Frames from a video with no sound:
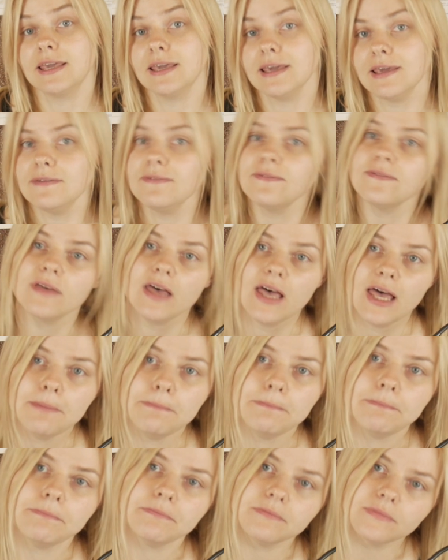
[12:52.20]
Give
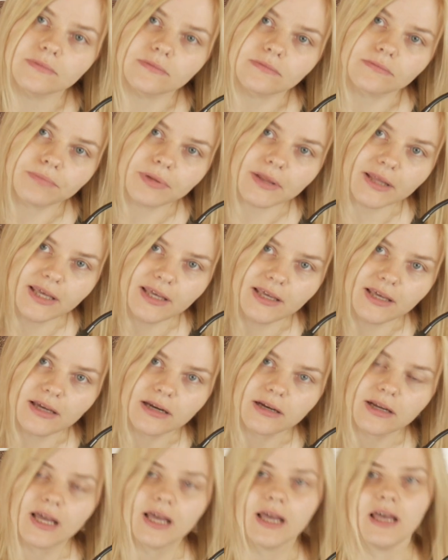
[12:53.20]
a
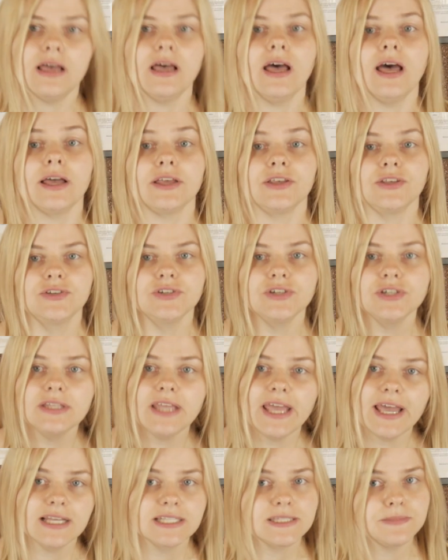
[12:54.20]
player a good
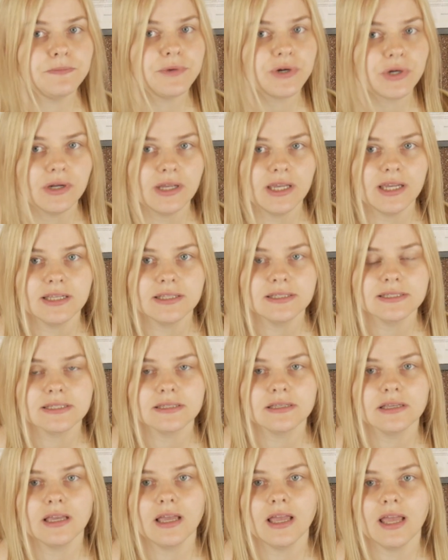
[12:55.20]

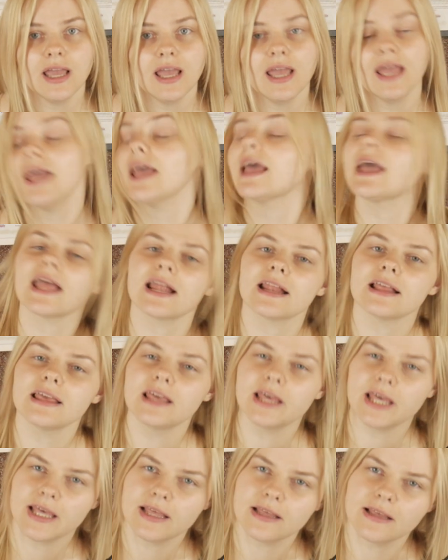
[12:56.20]
experience
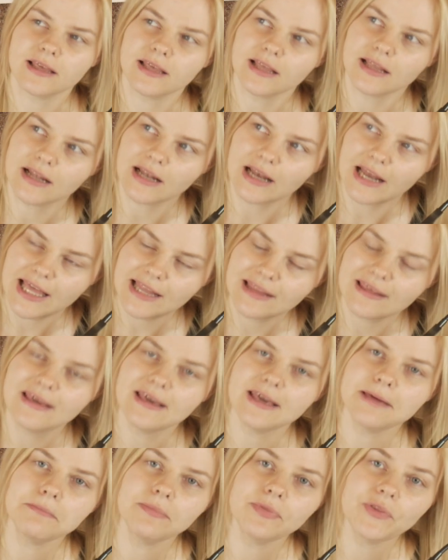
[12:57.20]
and let
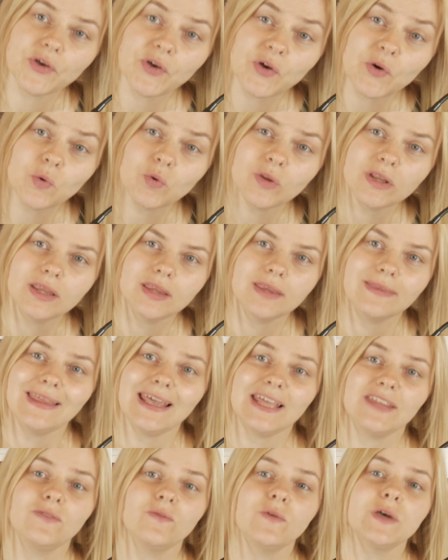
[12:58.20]
him know
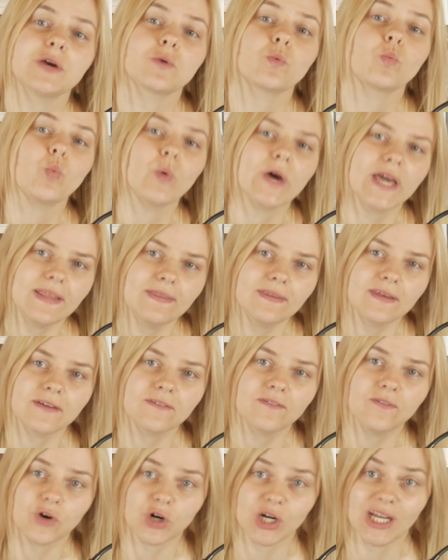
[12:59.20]
that we are
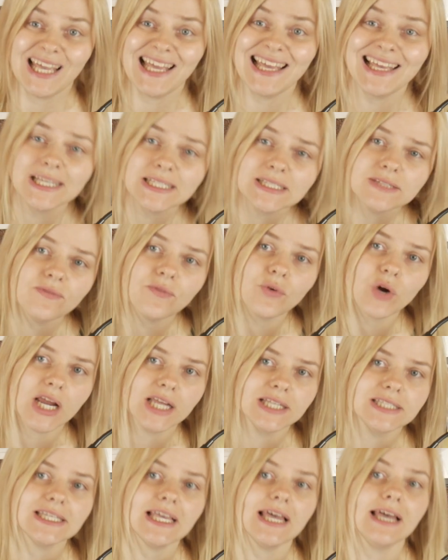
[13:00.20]
waiting for his
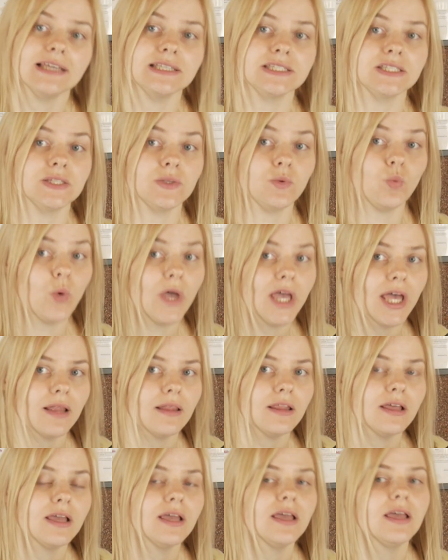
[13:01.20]
friends as
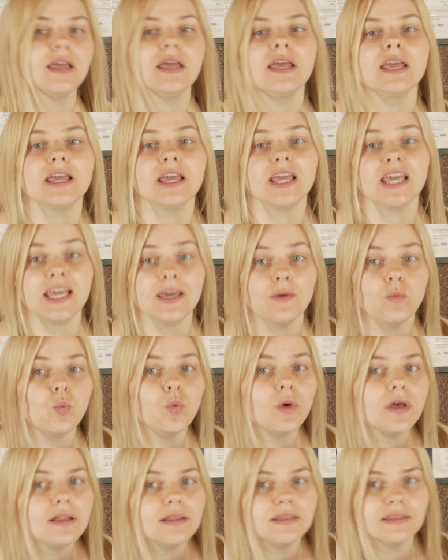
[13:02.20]
well. He
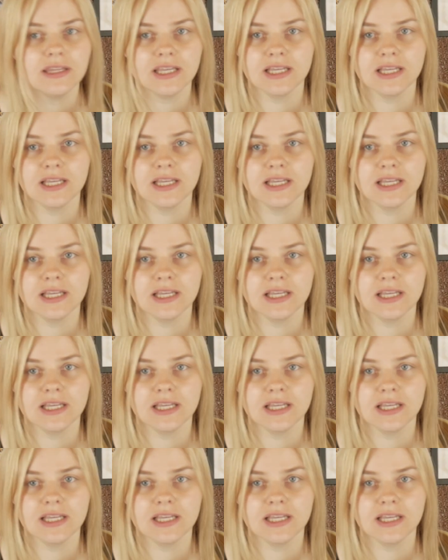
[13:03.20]
will